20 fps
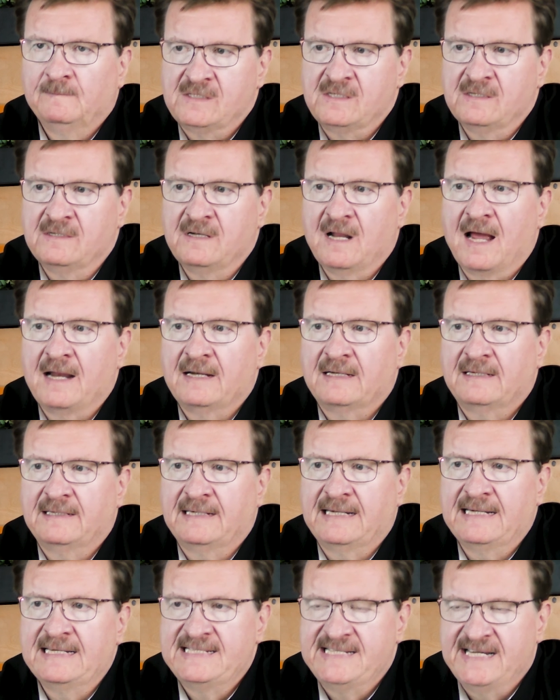to not
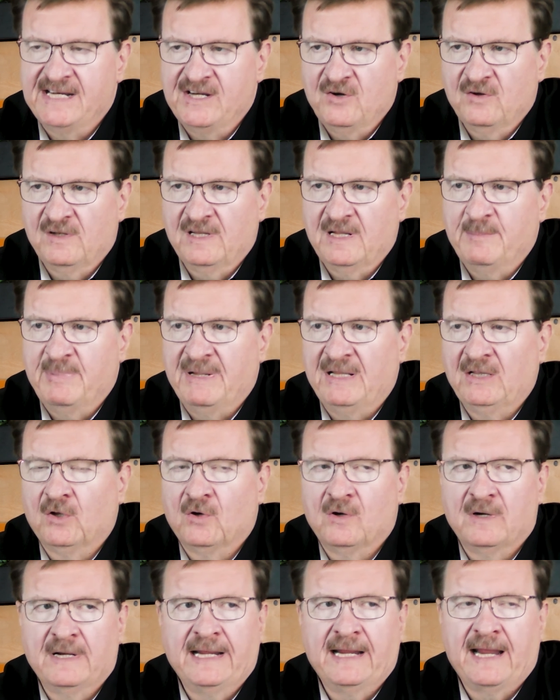continually be
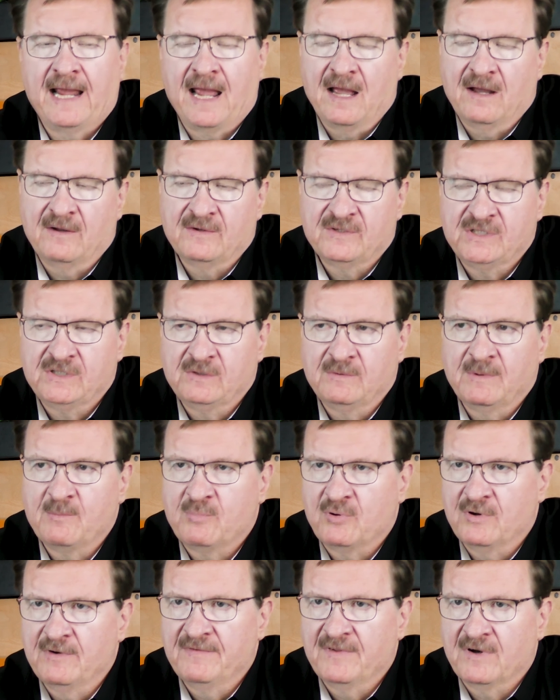learning how to
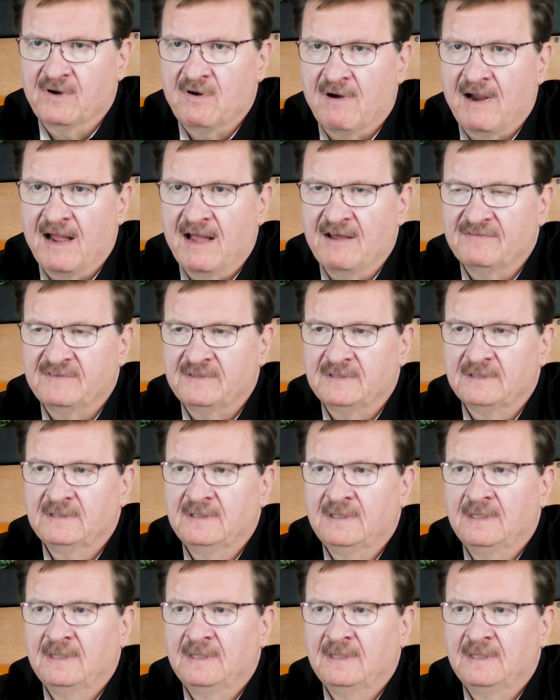improve their craft,